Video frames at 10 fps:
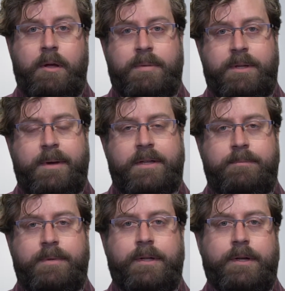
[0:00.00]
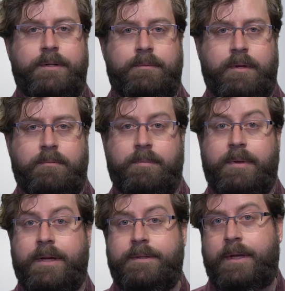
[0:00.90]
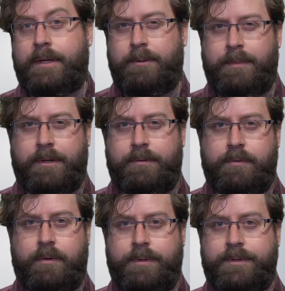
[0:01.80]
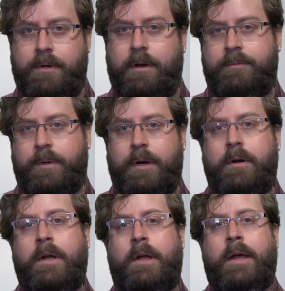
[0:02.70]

but the possibility to really replace that human control with software.